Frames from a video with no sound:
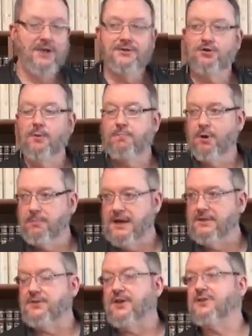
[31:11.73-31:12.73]
So
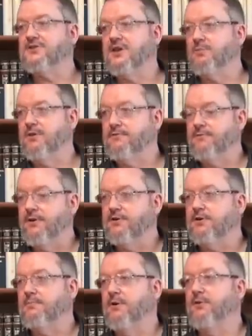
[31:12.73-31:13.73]
Prometheus can refer
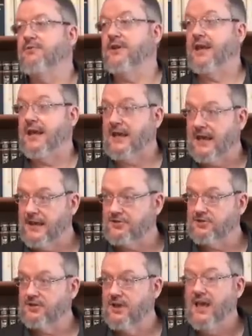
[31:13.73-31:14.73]
to both the
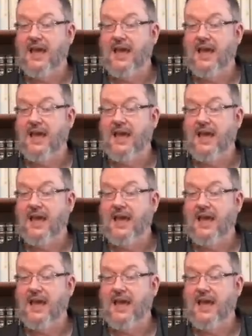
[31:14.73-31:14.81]
Nachash